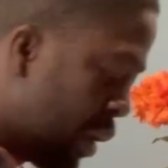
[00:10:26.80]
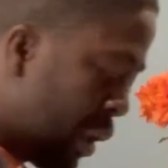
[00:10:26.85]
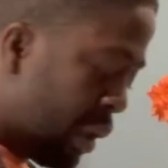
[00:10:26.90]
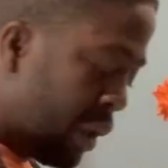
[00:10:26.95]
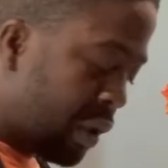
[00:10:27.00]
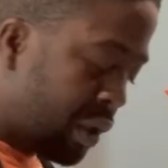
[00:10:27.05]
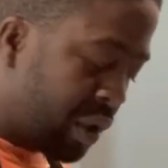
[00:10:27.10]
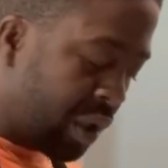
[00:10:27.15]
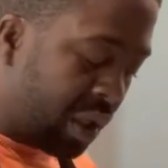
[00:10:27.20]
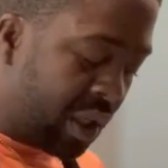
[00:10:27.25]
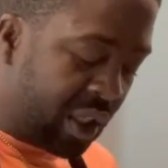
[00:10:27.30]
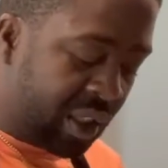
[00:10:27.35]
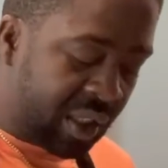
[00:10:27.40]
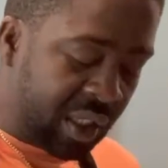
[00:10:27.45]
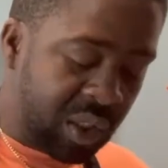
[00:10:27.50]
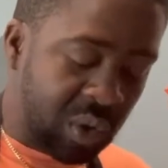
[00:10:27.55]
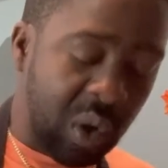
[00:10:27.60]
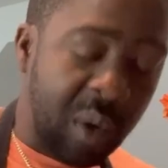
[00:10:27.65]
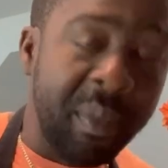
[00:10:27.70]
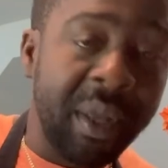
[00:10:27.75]
So this
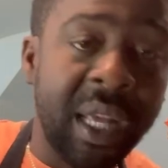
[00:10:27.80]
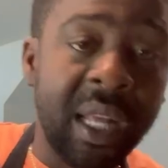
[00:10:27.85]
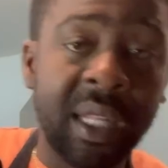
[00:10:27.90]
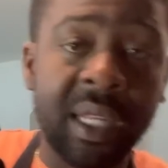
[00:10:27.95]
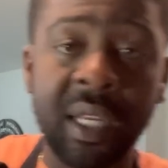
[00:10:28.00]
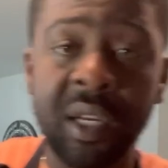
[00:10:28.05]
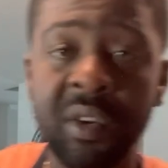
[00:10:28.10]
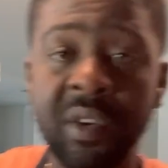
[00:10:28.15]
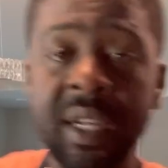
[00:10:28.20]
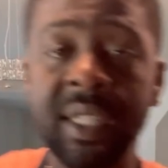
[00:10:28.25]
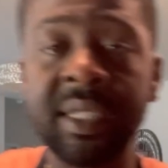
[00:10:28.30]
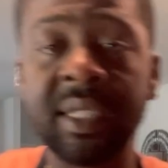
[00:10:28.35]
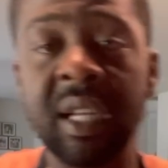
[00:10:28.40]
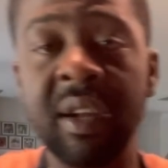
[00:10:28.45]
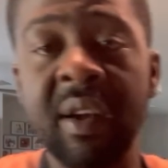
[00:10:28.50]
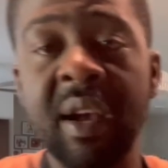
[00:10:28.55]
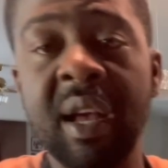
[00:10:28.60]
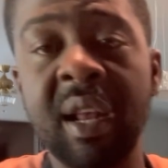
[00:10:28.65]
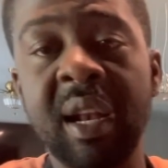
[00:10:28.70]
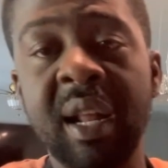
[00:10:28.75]
is what I get at the
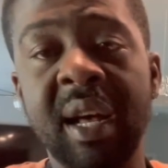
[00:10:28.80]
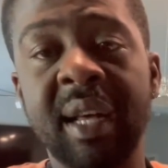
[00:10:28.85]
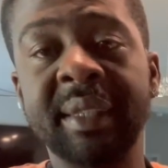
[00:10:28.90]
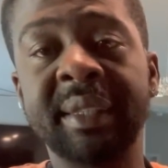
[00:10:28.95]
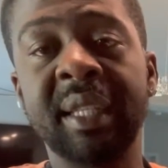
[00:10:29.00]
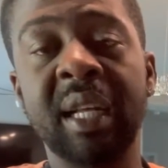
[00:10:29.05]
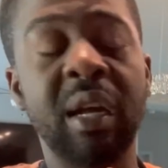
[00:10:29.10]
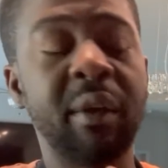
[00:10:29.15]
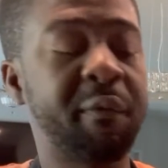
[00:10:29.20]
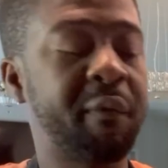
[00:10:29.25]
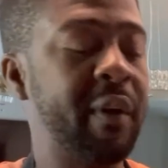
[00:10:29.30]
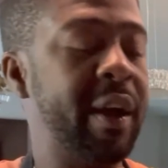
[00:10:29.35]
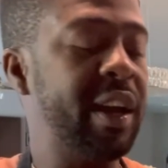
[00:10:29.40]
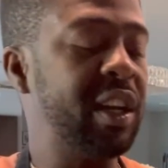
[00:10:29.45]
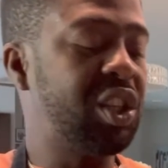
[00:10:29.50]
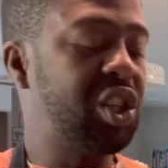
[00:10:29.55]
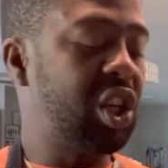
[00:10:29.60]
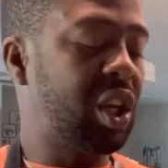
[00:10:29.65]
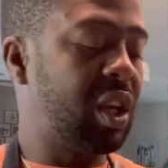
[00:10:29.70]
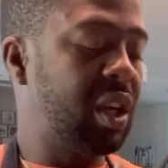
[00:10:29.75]
restaurant last night, fried
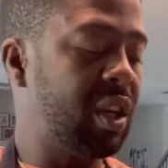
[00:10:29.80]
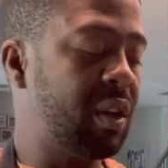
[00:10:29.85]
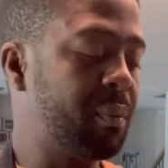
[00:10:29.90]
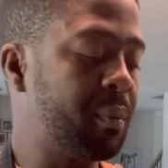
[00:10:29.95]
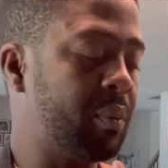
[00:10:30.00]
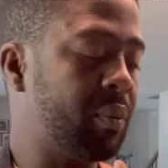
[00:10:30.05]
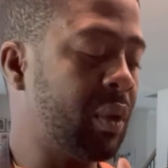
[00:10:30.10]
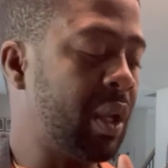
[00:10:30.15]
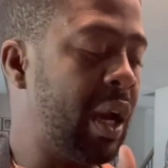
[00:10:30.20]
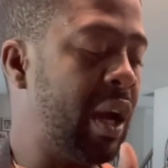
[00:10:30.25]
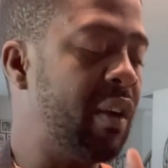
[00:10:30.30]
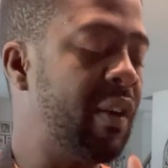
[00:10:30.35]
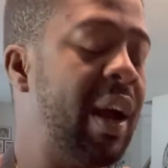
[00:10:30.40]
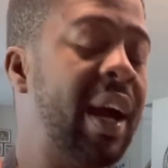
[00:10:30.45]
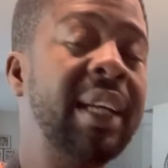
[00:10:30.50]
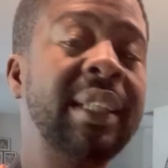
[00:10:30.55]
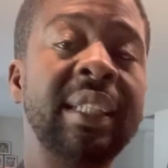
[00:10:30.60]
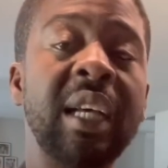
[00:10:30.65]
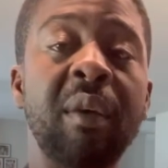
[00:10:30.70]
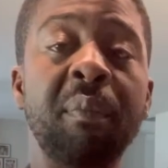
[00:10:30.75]
chicken and
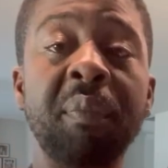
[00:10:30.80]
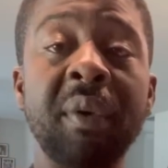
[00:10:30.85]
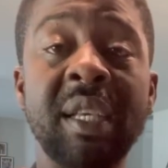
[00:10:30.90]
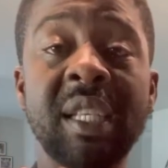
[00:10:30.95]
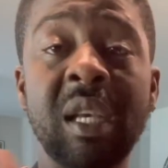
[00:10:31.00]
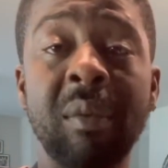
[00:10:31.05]
rice and peas.